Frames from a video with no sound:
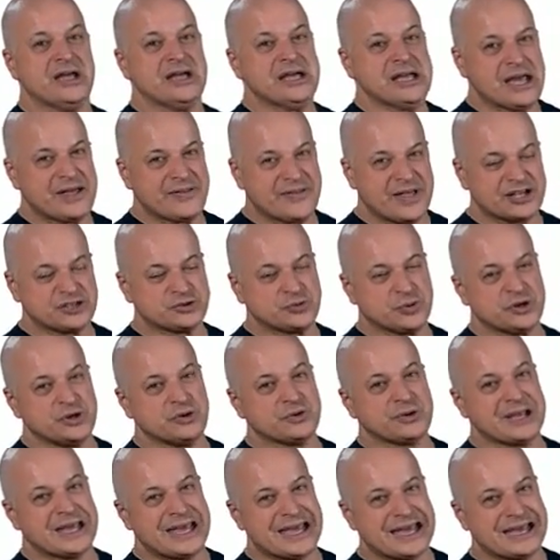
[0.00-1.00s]
And that's when you
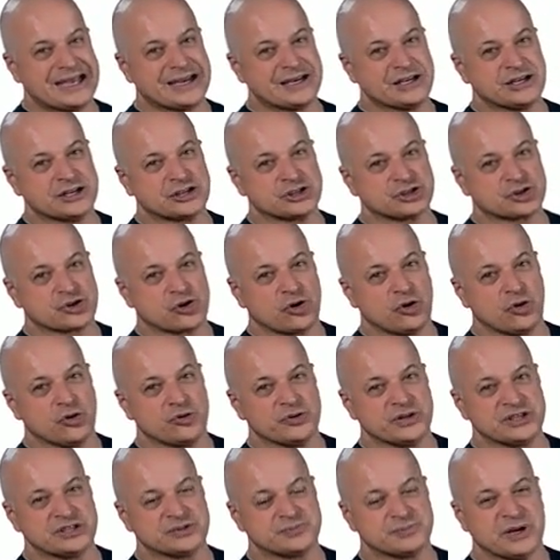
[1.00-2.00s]
can't control
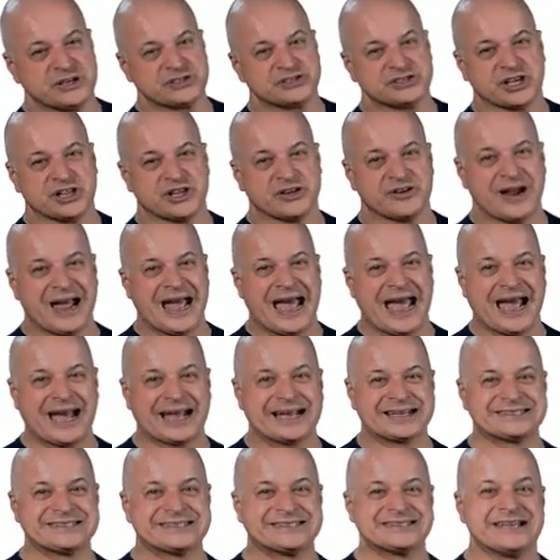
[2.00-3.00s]
these muscular
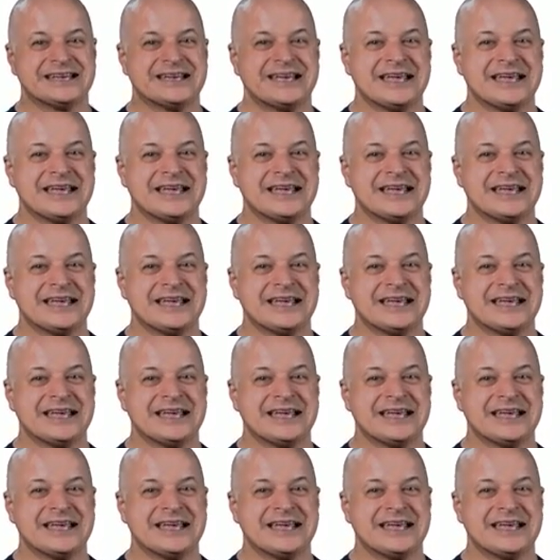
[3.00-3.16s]
acts.